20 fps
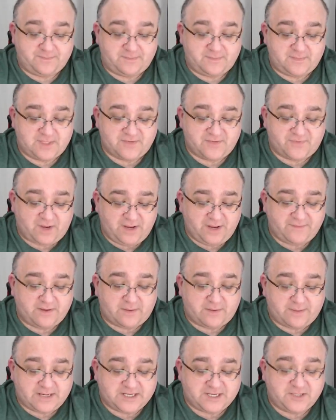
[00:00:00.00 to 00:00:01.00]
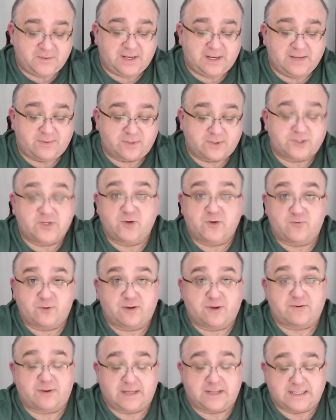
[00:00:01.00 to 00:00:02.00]
Surviving makes you able to
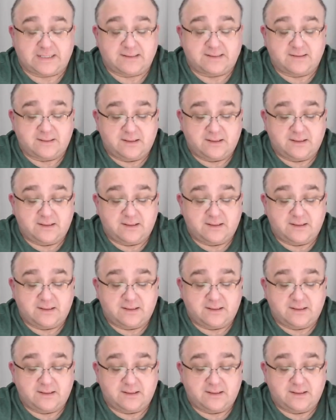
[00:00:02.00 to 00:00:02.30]
rewrite.